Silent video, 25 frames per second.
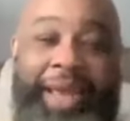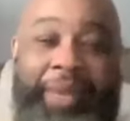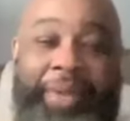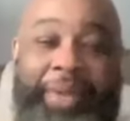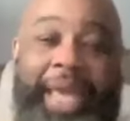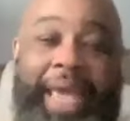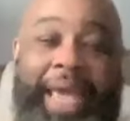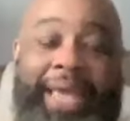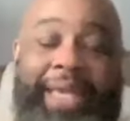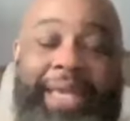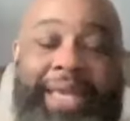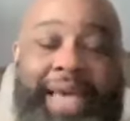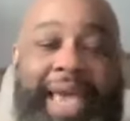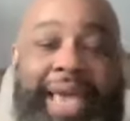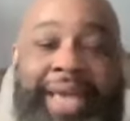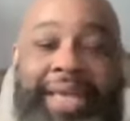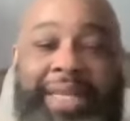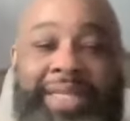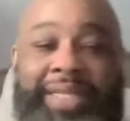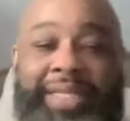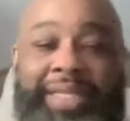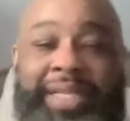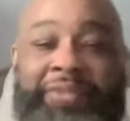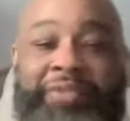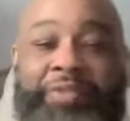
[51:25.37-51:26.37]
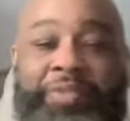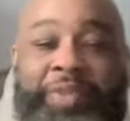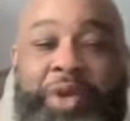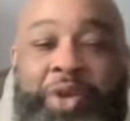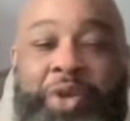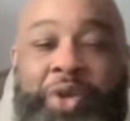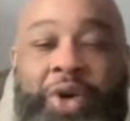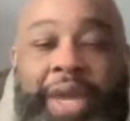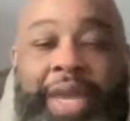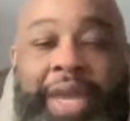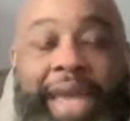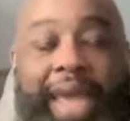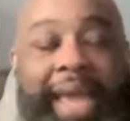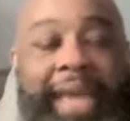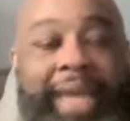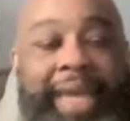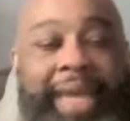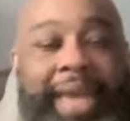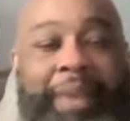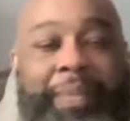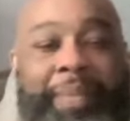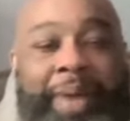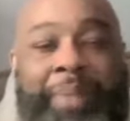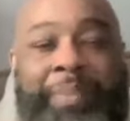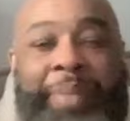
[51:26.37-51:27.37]
I'd be, hey, Stephen McCoy. Hey,
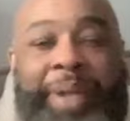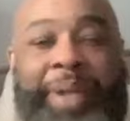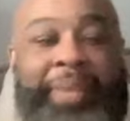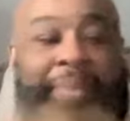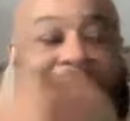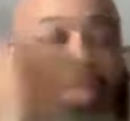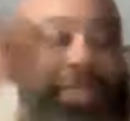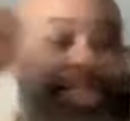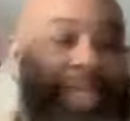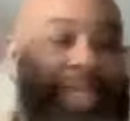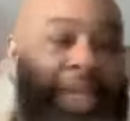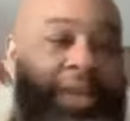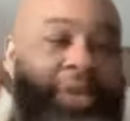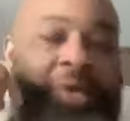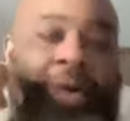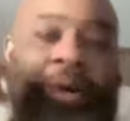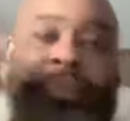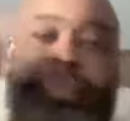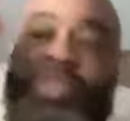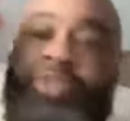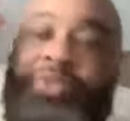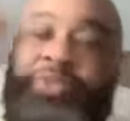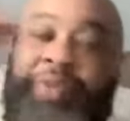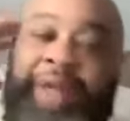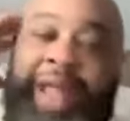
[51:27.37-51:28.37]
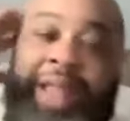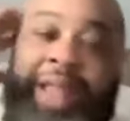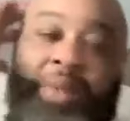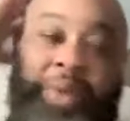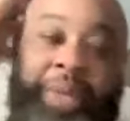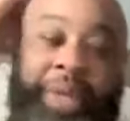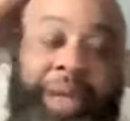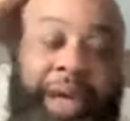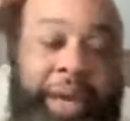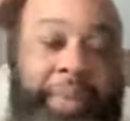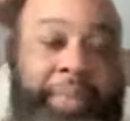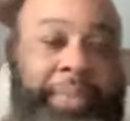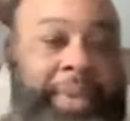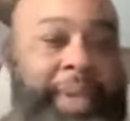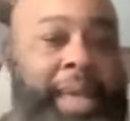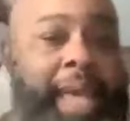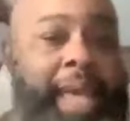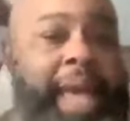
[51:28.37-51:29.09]
yeah, man, my name is Sekou. I'm just following up.